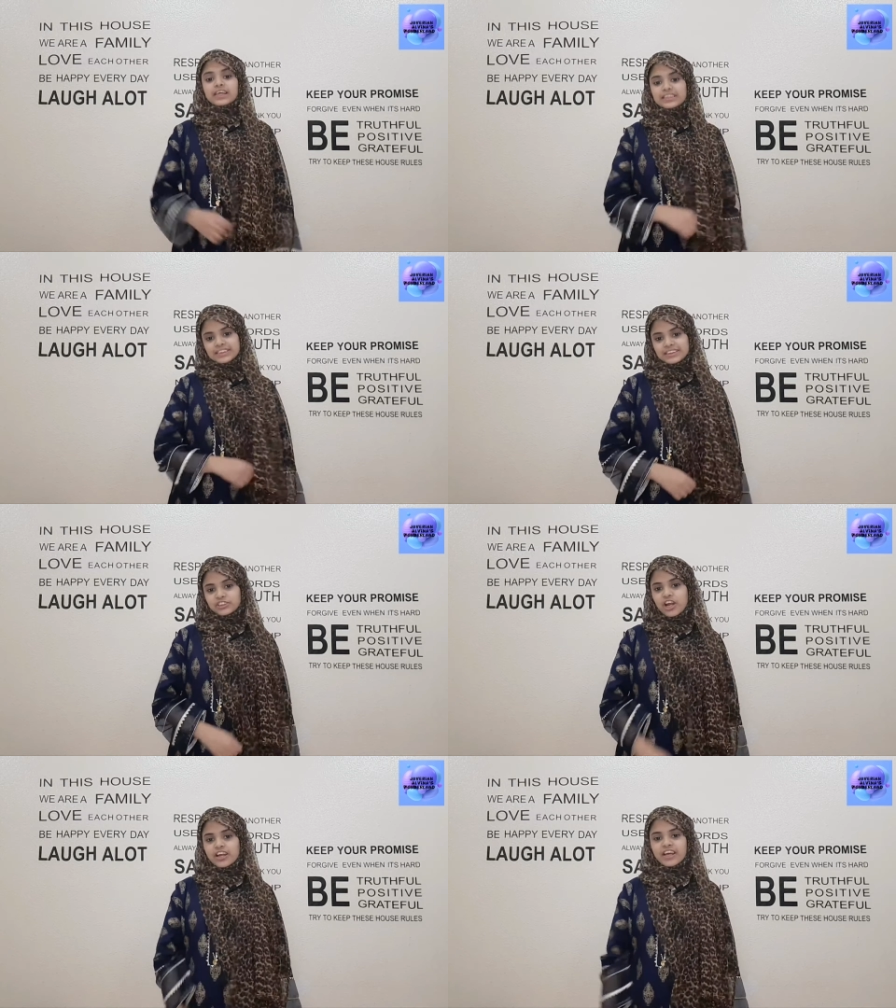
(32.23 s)
Let's get
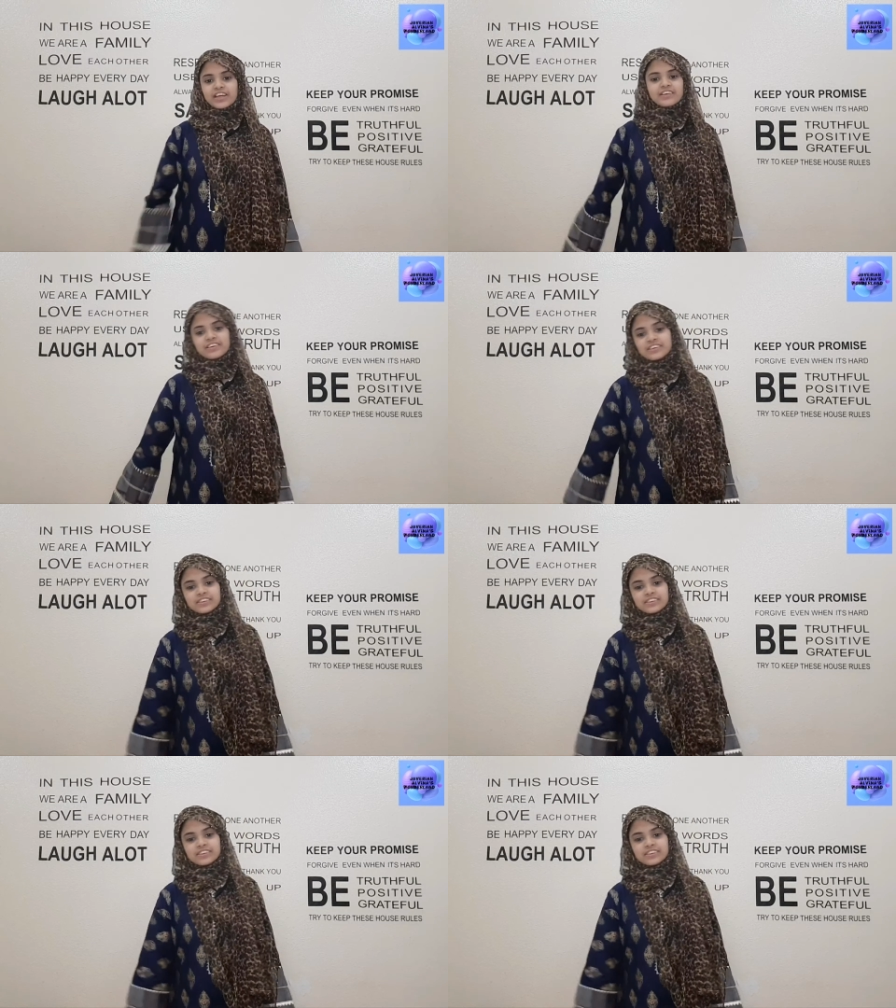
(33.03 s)
started!